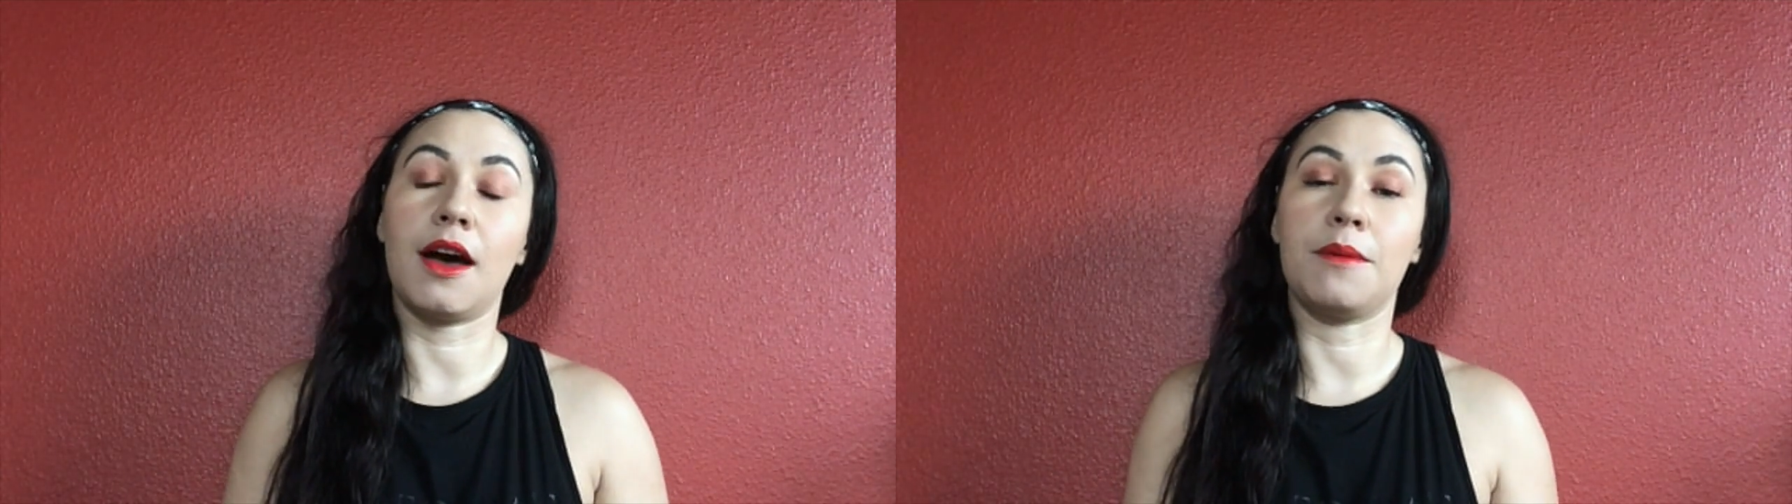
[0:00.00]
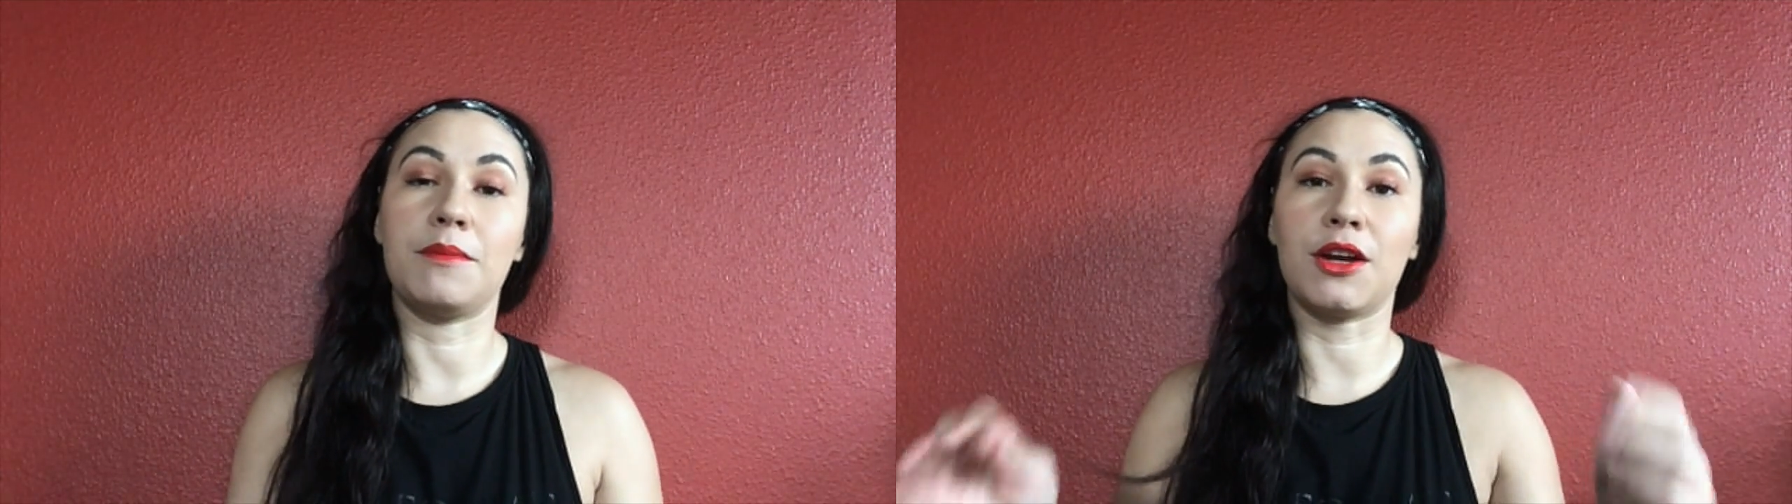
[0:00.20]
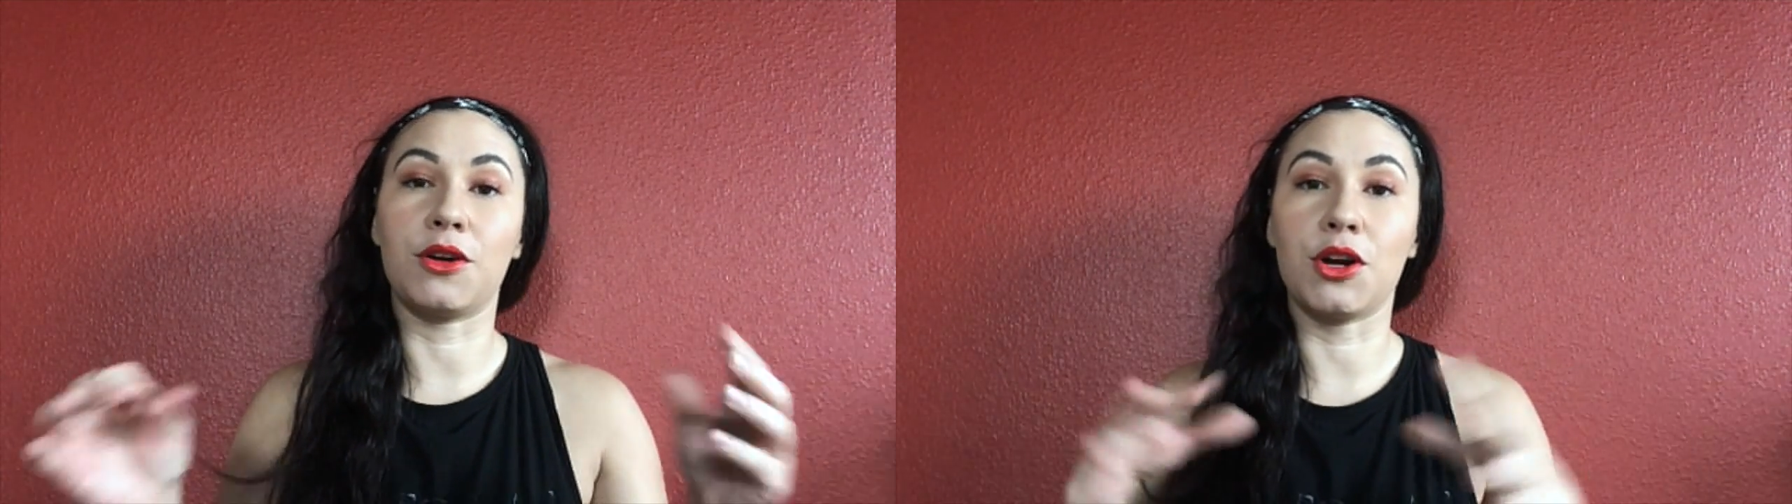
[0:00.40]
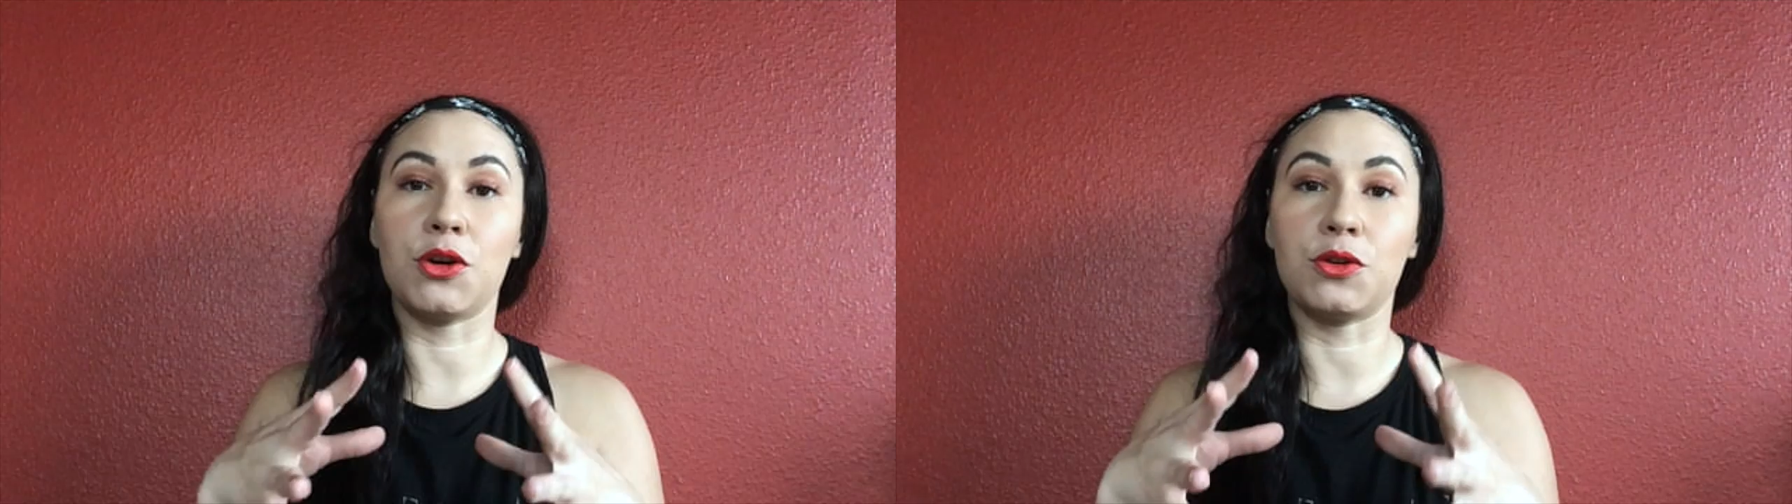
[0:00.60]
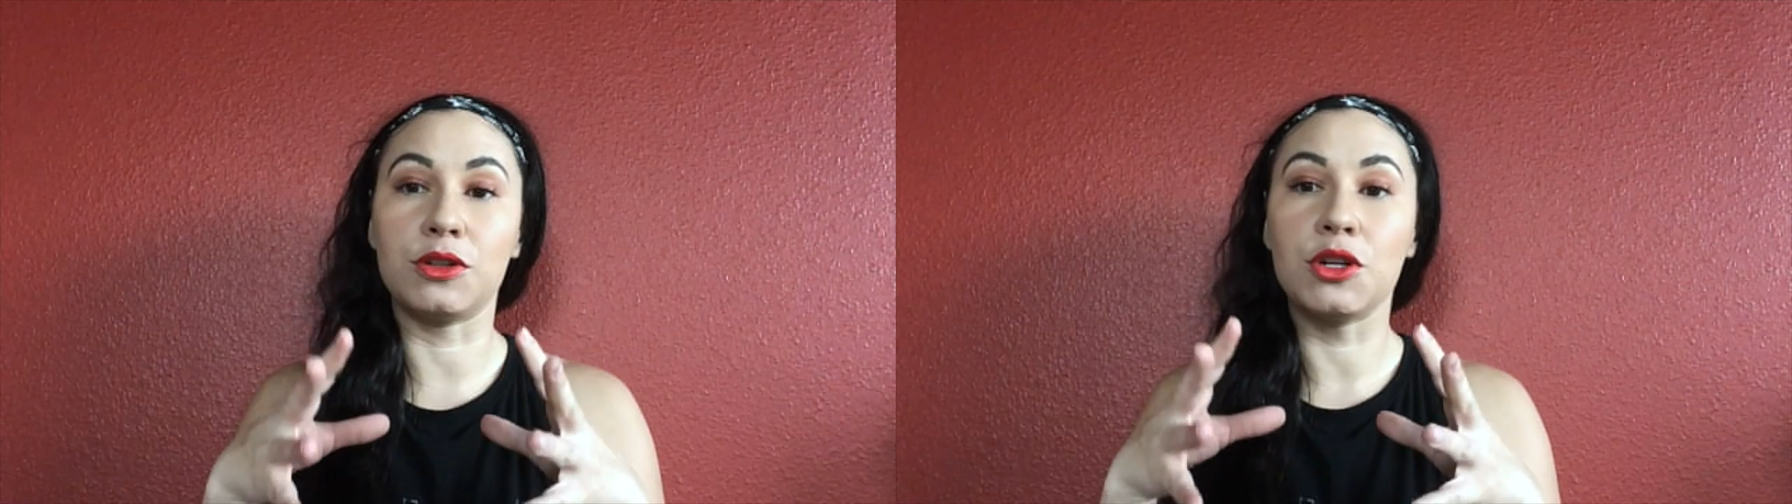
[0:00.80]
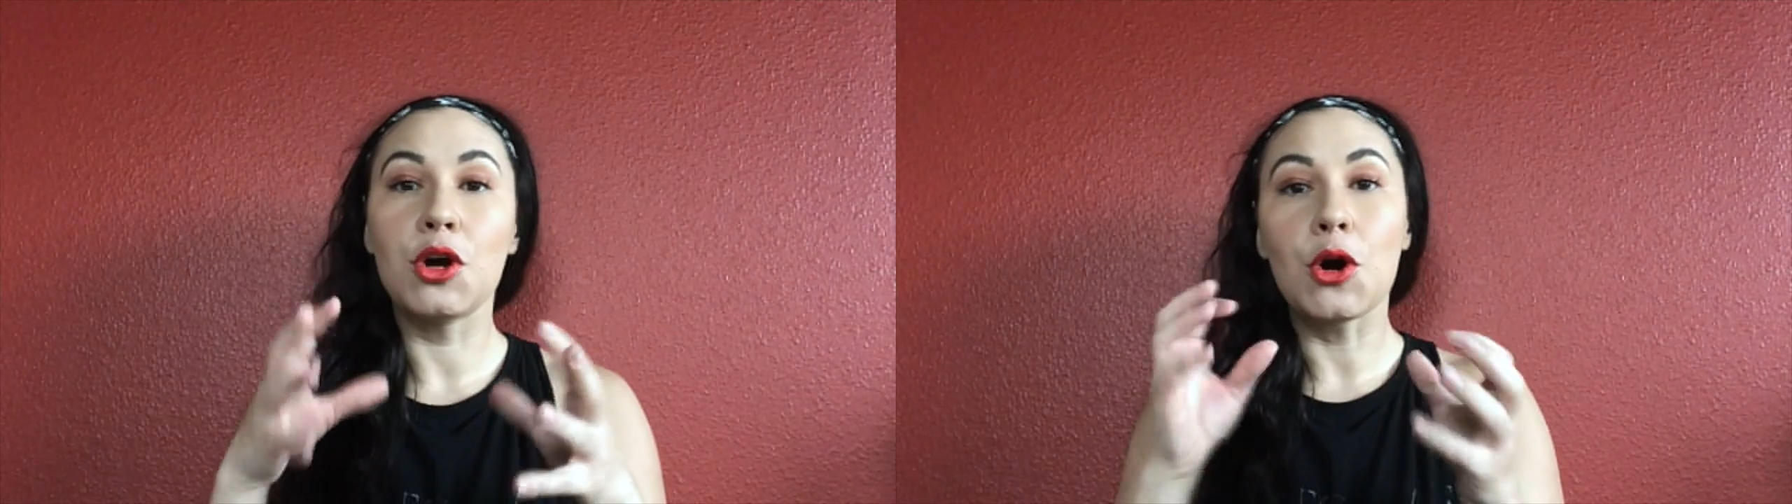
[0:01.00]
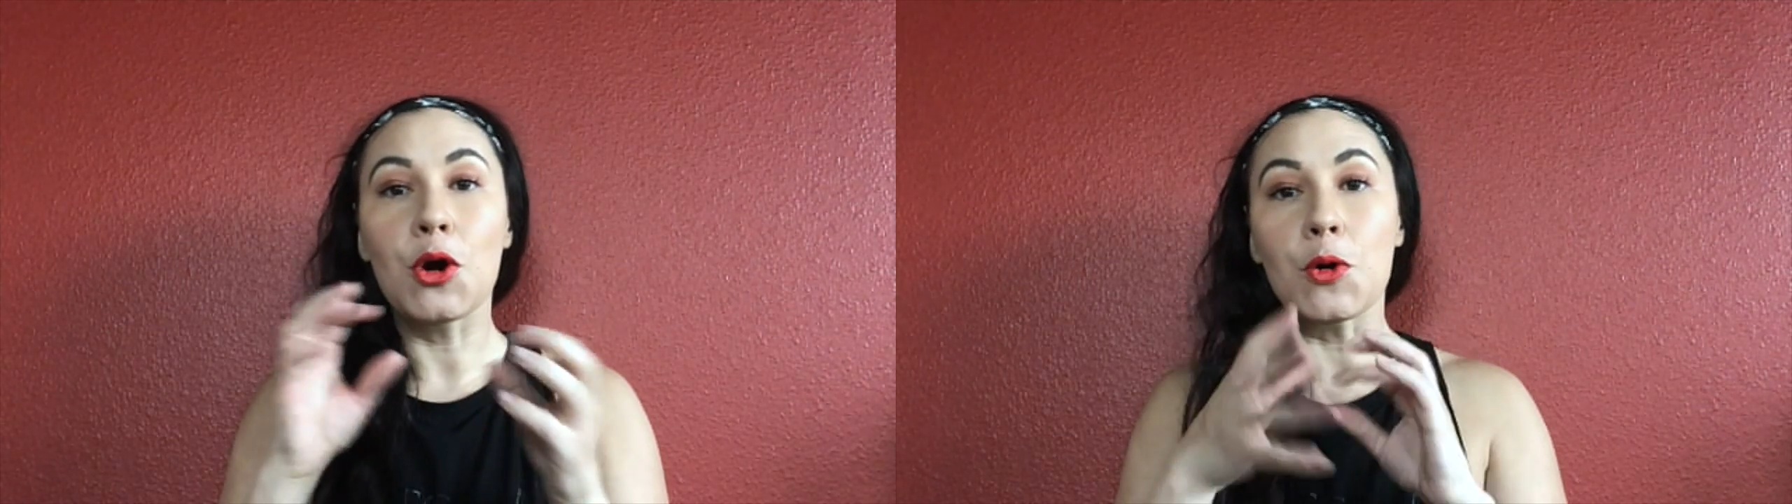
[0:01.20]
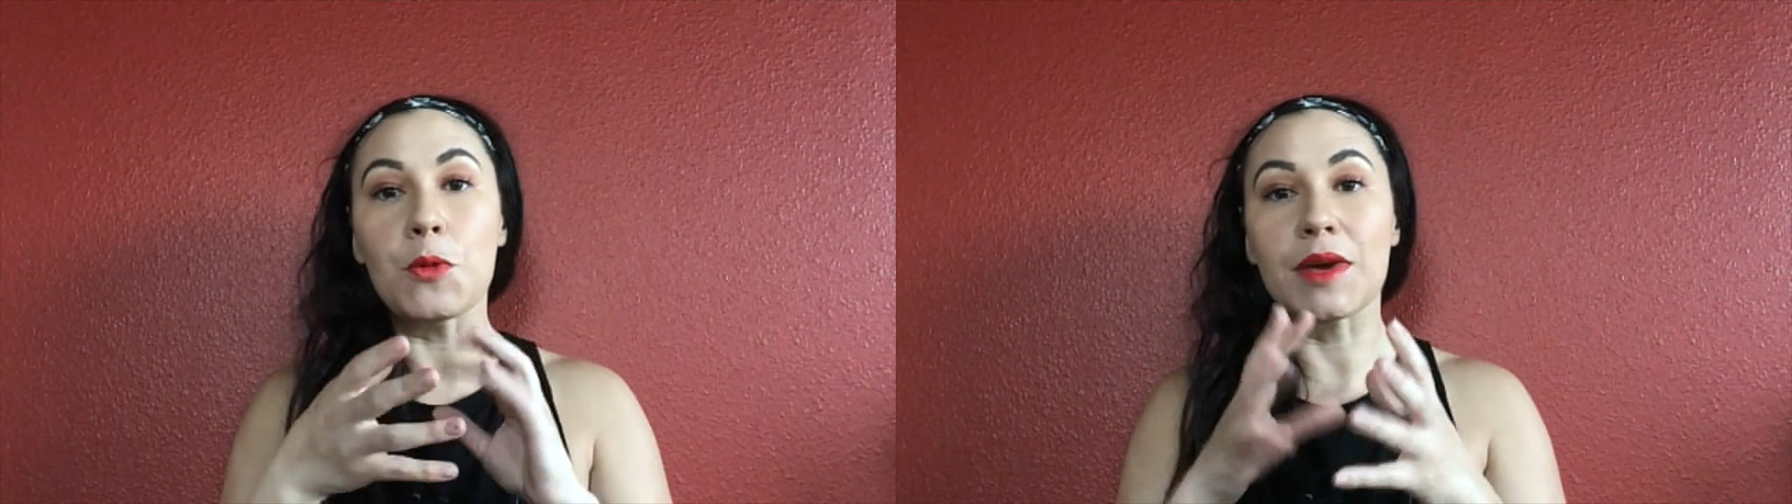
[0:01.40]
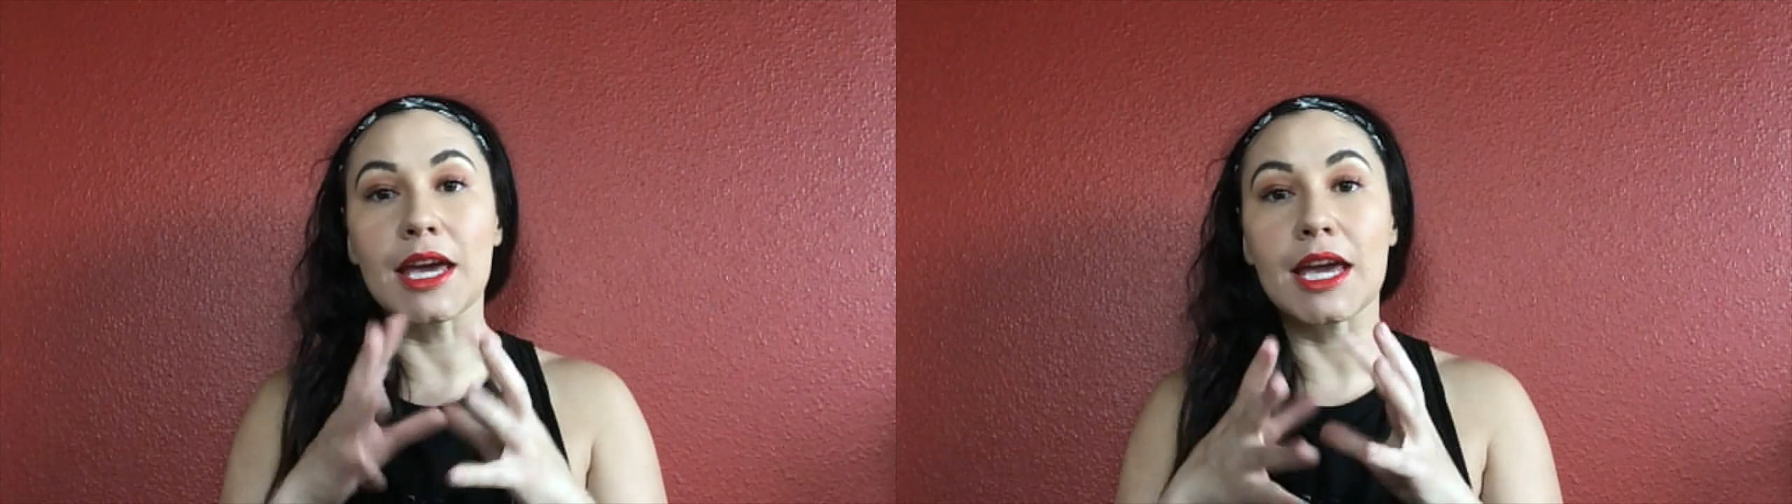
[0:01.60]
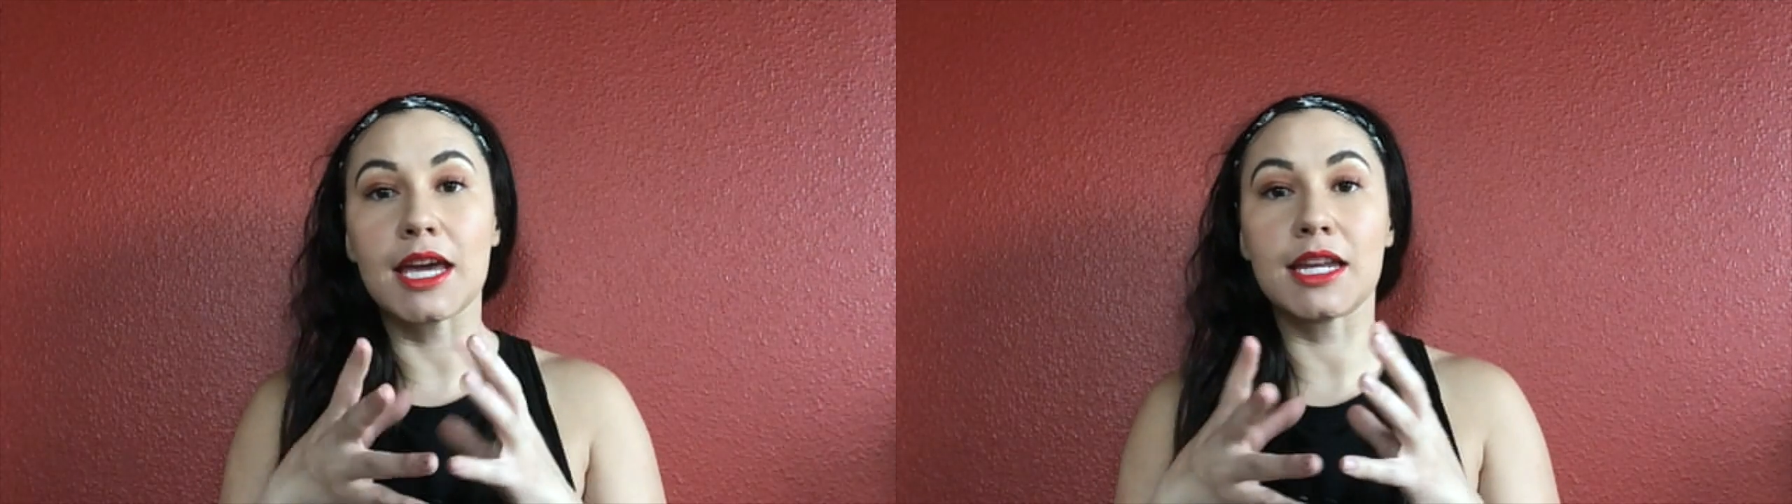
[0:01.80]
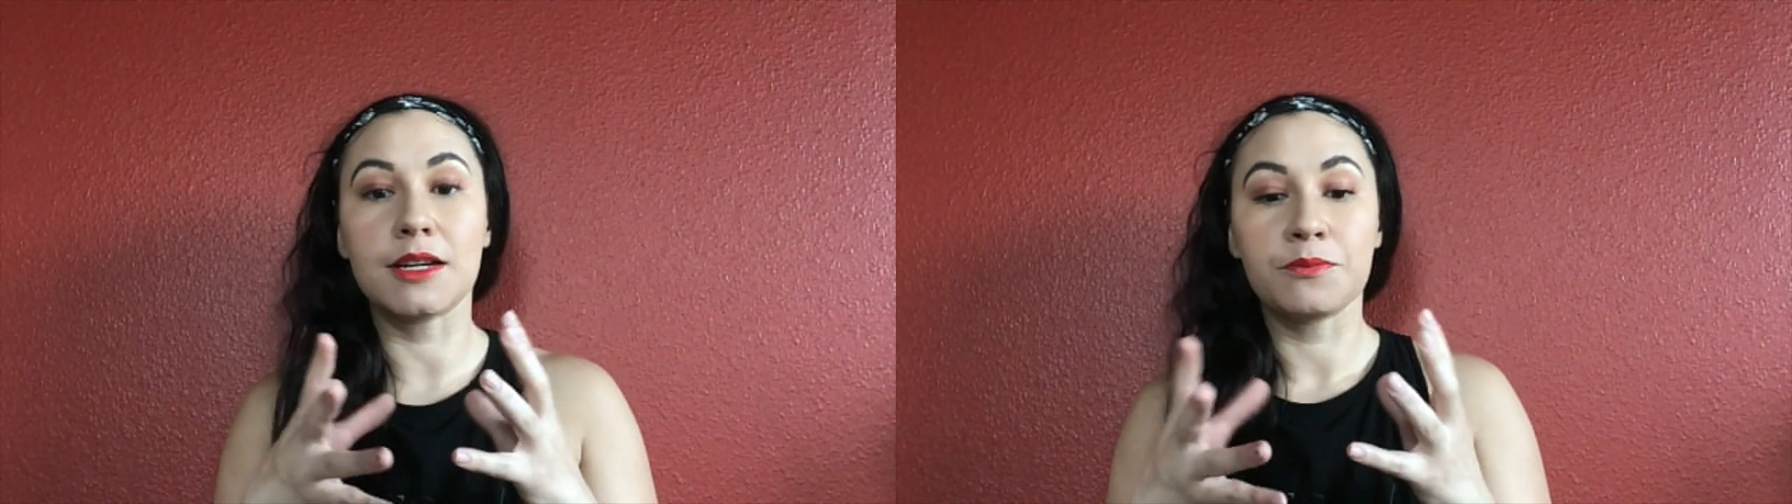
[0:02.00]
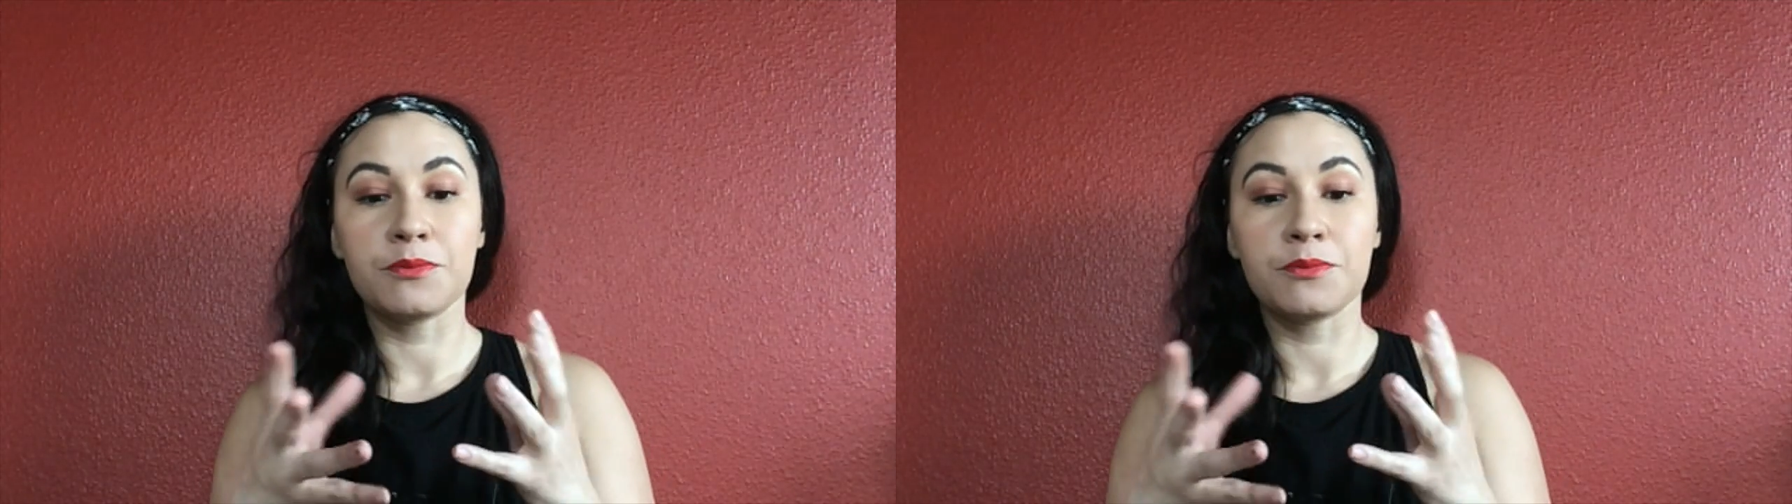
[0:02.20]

make our own homemade